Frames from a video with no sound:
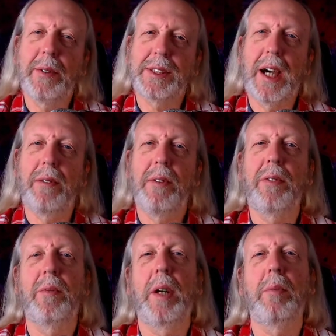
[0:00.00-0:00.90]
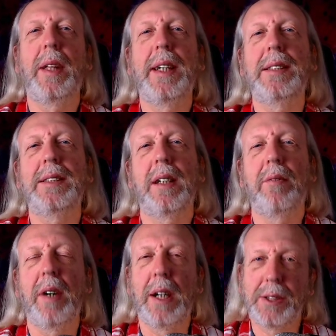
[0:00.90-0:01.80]
I was coming from that
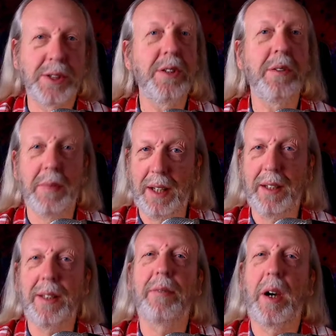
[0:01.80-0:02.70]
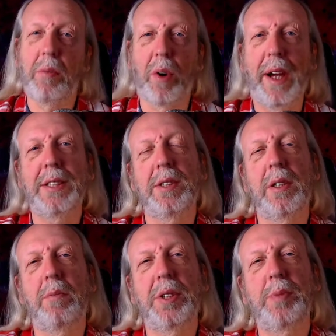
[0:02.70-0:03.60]
place of assuming the
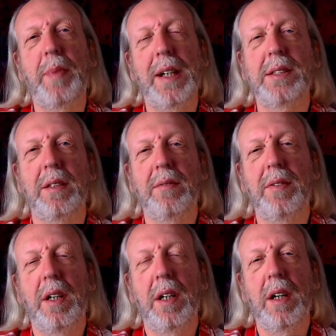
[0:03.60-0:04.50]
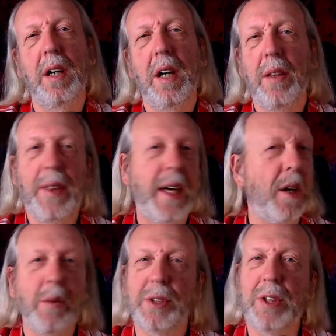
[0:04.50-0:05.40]
vibrational perspective
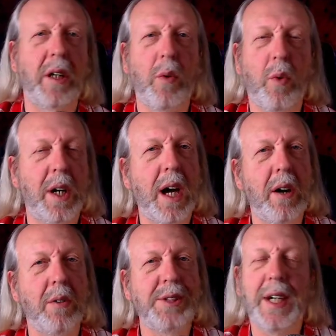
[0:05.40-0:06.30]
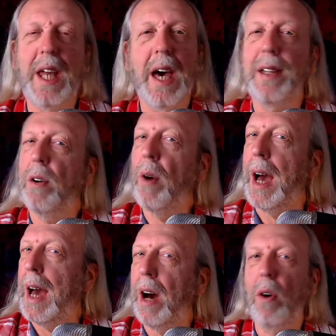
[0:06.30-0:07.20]
that it was going to work out. Did I
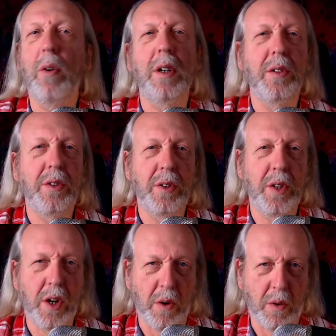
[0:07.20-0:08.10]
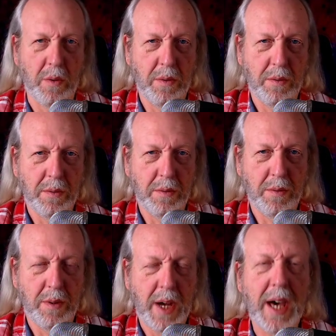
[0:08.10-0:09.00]
know how? No.
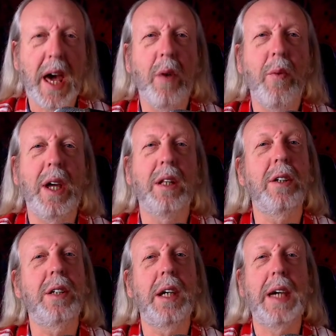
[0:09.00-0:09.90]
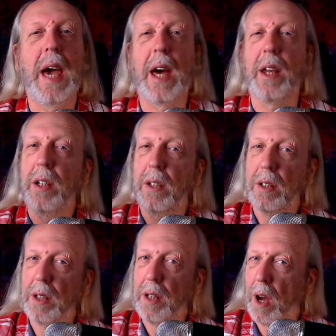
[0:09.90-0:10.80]
Had I went looking yet?